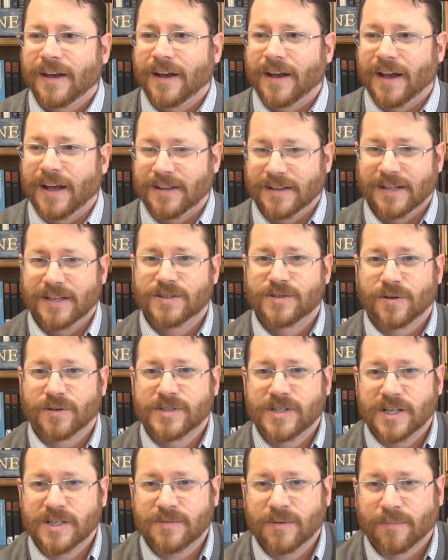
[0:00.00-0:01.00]
And these Old
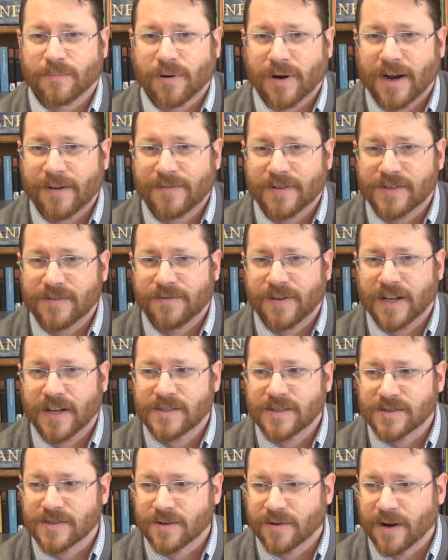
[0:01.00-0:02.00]
Testament prophets'
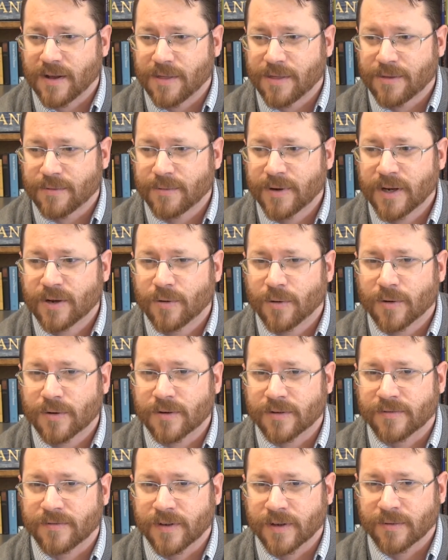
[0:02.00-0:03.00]
faces are at
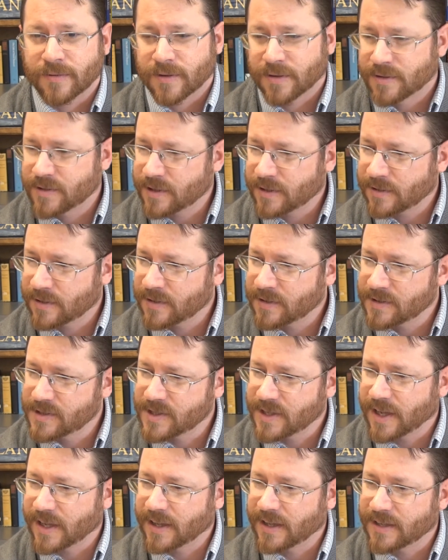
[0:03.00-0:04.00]
three-quarter view. They're turned
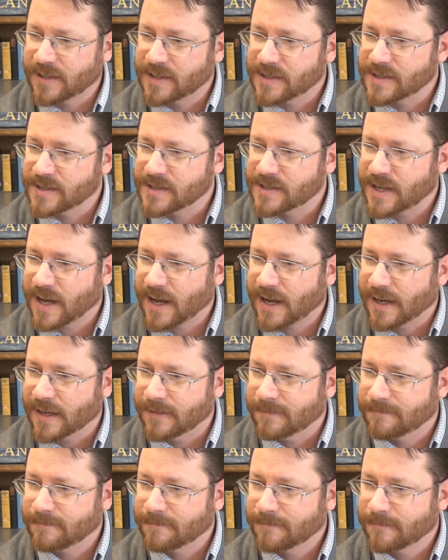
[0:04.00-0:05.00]
slightly to the side.
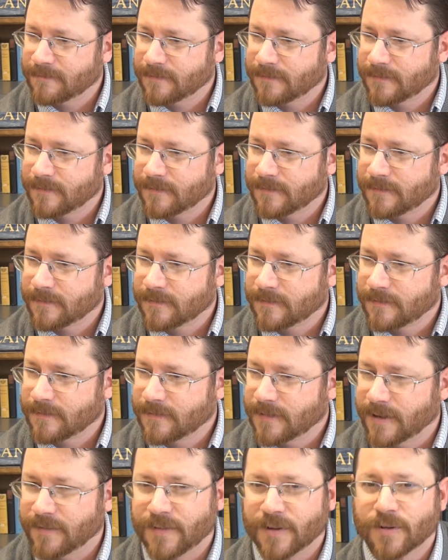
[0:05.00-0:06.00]

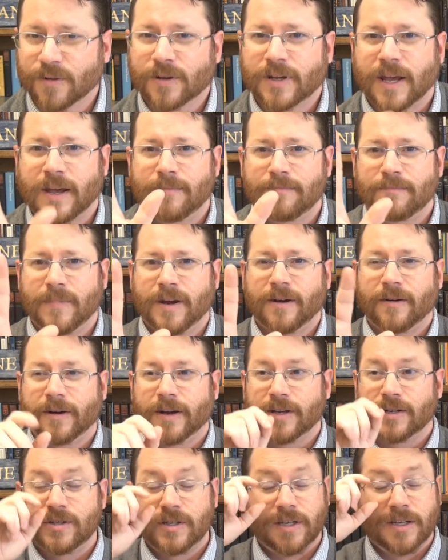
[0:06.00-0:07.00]
If you look at
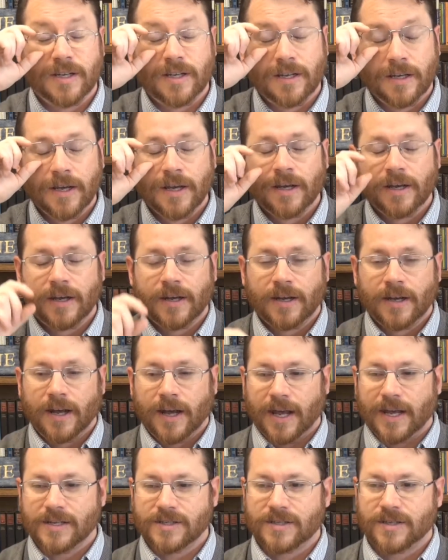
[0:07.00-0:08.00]
Mary, she
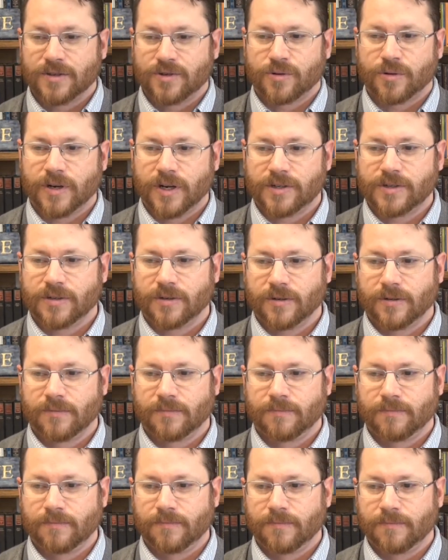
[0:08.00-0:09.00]
has the
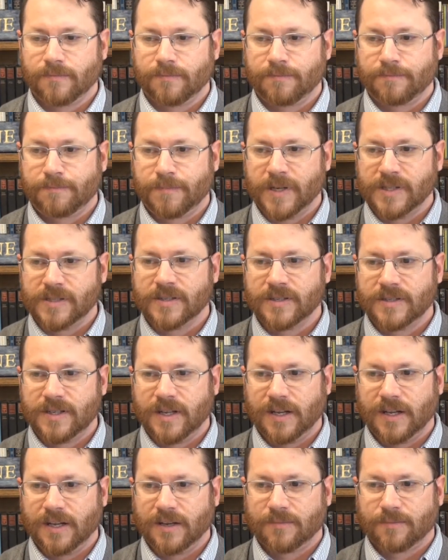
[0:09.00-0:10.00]
traditional
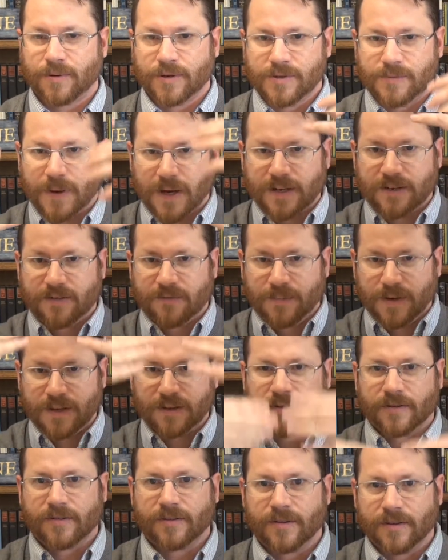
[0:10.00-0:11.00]
Byzantine perspective
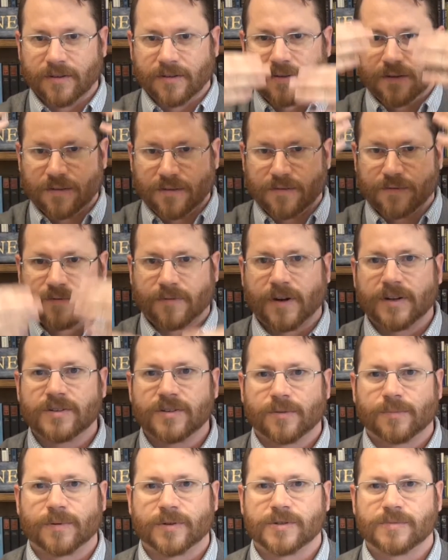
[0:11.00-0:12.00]
being the
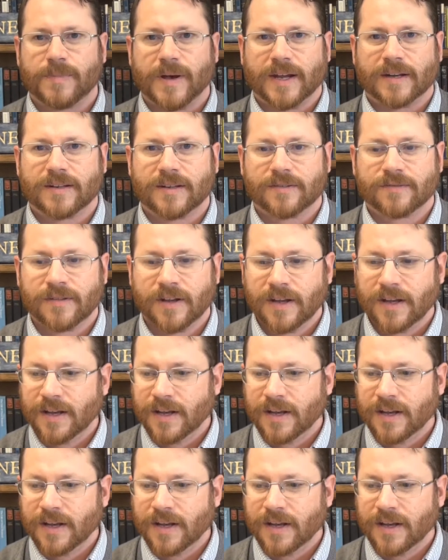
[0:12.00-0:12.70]
frontal perspective.